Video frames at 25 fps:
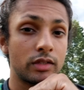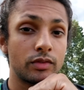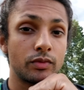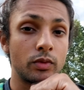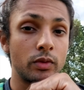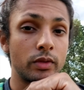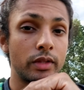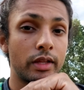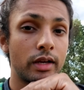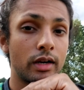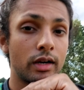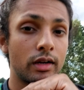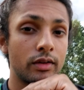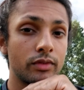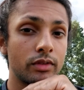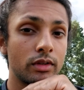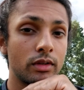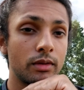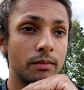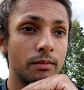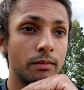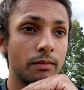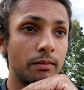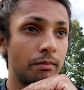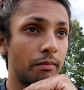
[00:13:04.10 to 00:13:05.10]
food that often.
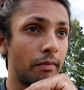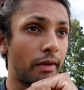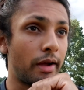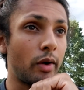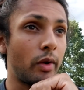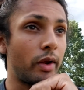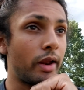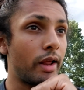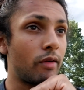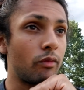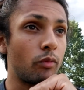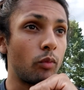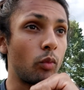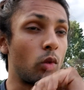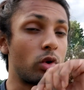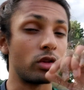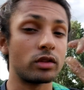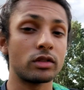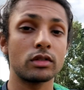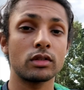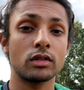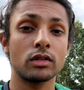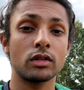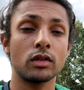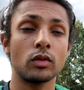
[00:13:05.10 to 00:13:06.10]
I would have one
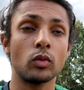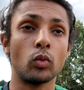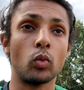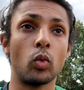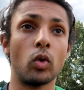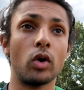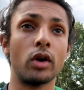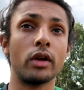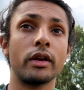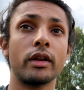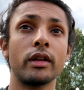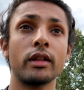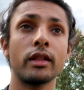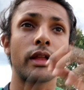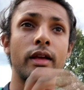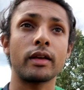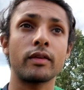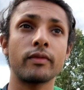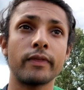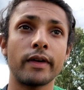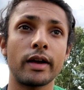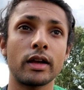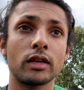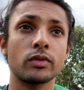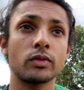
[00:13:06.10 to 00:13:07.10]
like
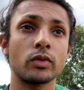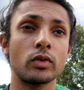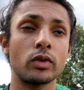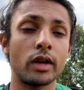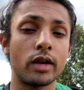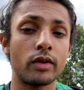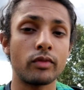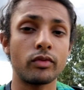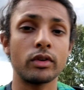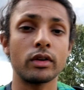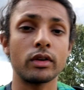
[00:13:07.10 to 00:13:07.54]
fast food every